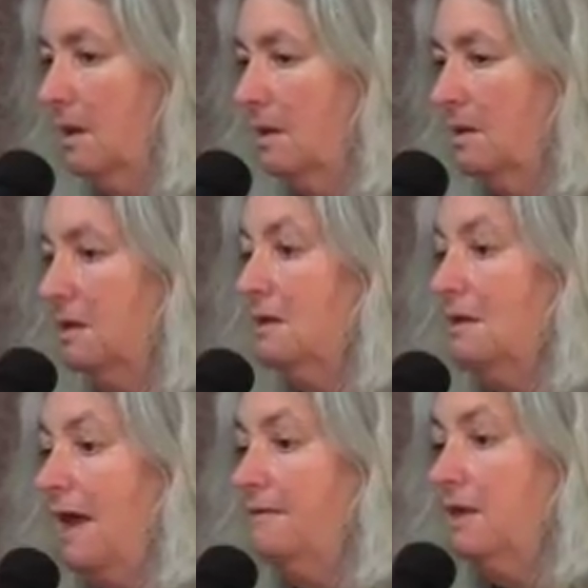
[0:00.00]

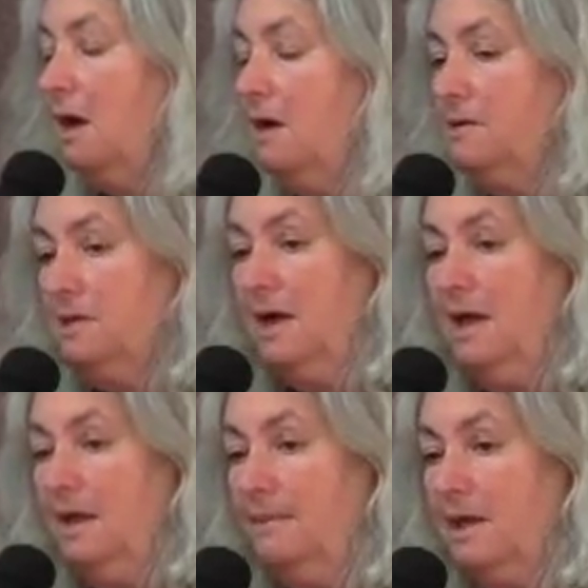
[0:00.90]
having a hard
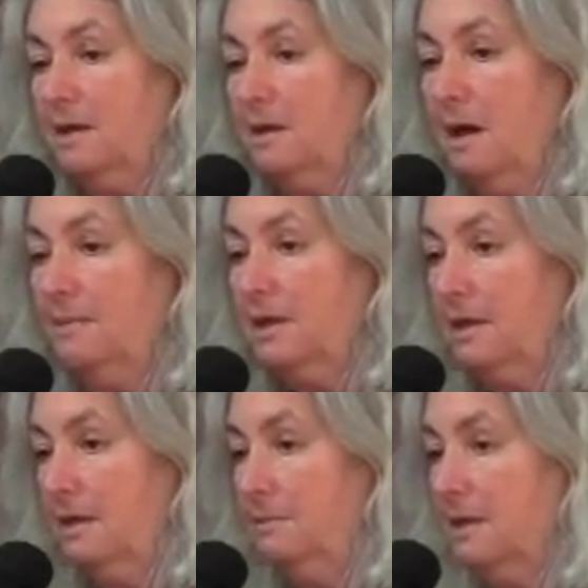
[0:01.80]
time
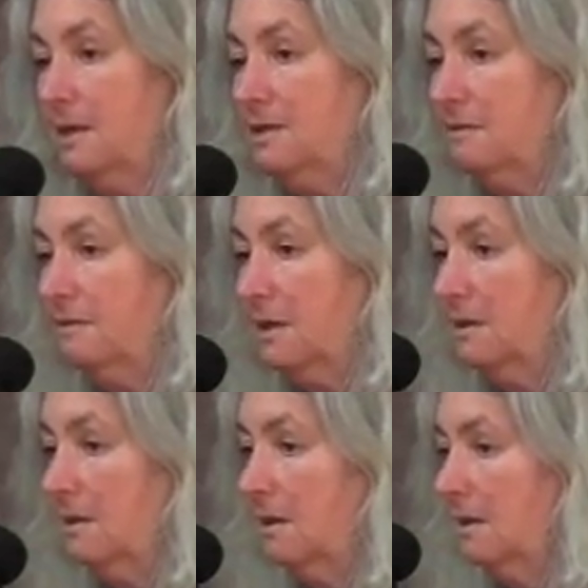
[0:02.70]
economically because of it.
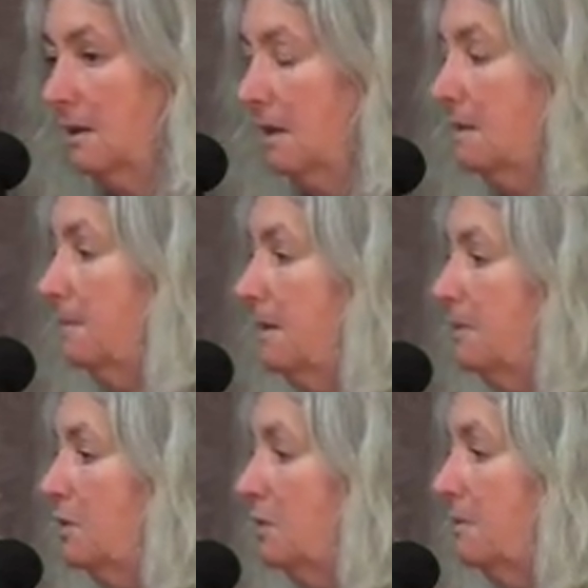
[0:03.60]
And the
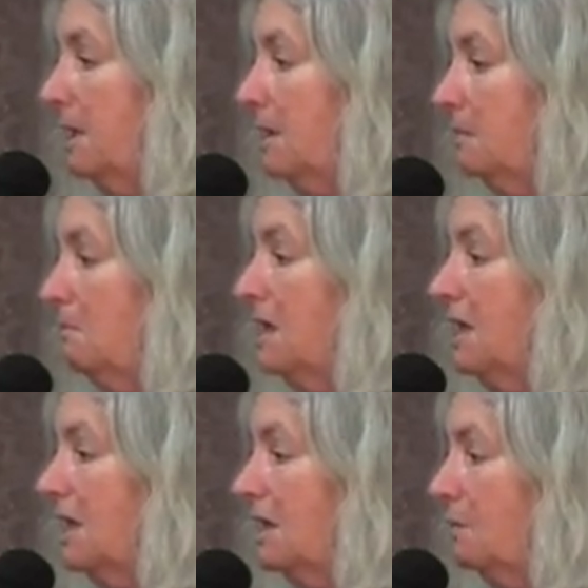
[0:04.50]
people who were making
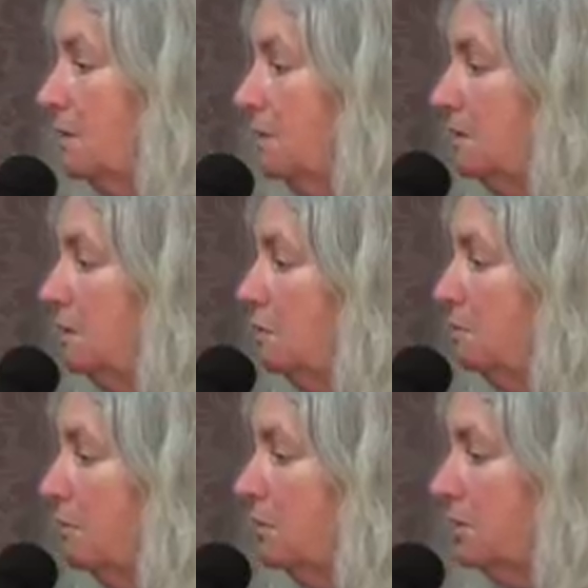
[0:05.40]
money were the new
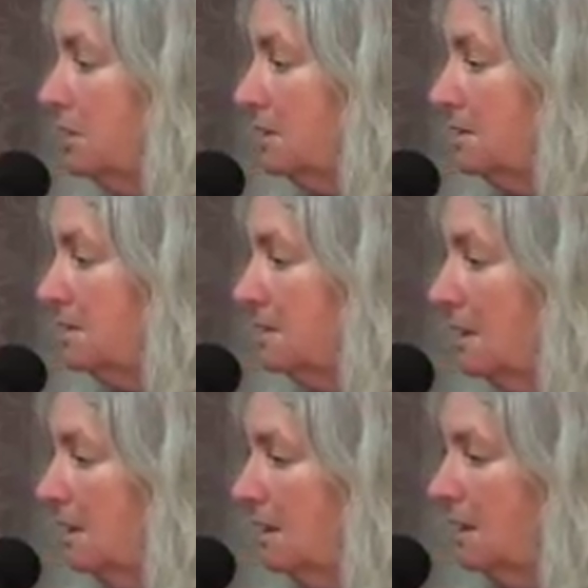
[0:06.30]
merchants,
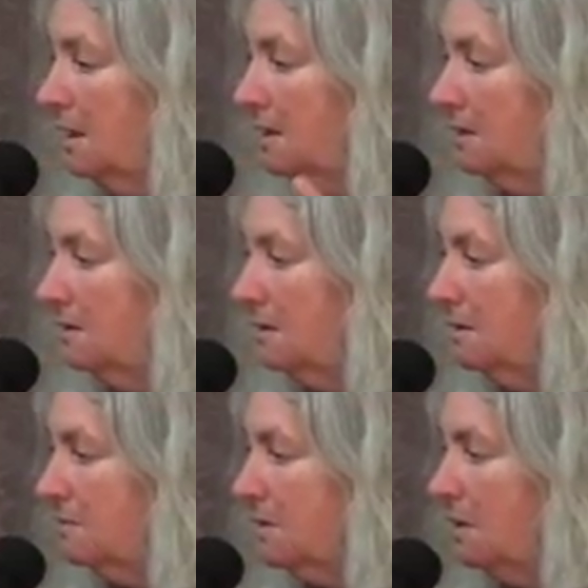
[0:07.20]
and
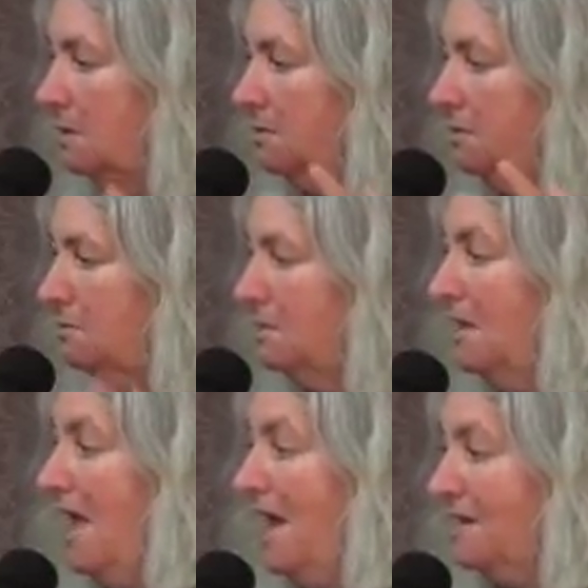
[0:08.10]
there was a whole new
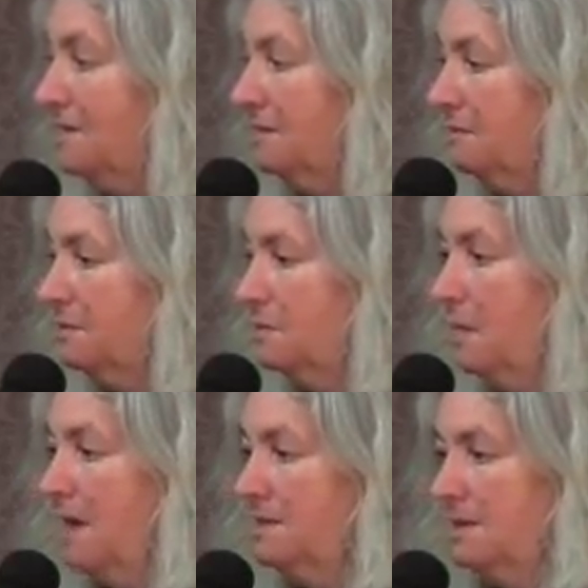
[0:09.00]
class that was
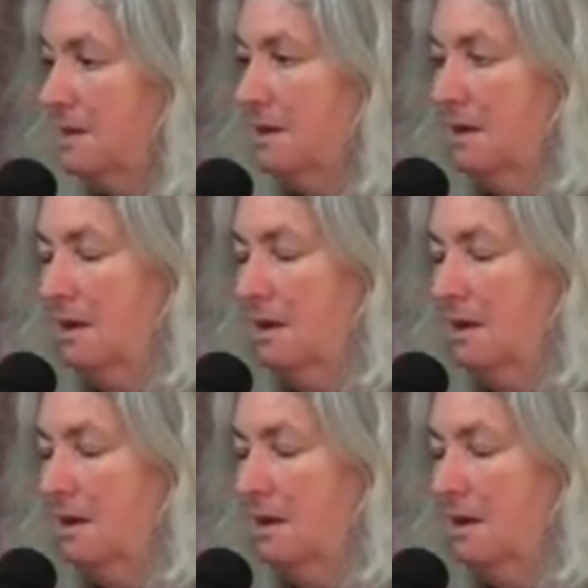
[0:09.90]
rising.